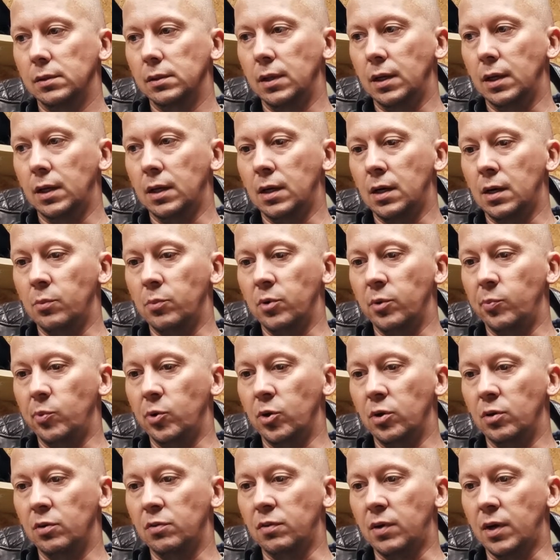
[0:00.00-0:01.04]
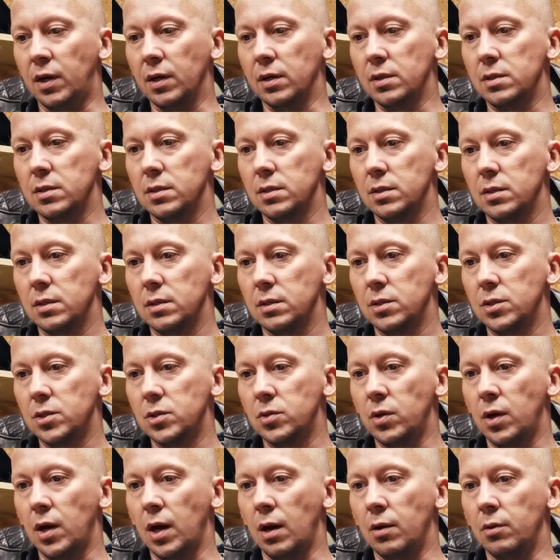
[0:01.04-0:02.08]
it can't be perfect
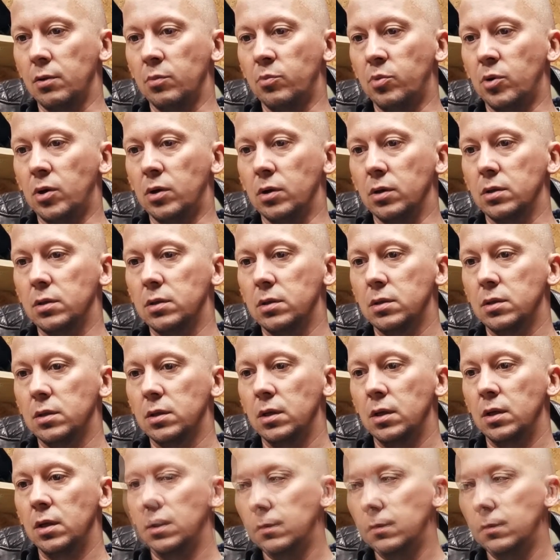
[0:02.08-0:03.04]
straight out the box.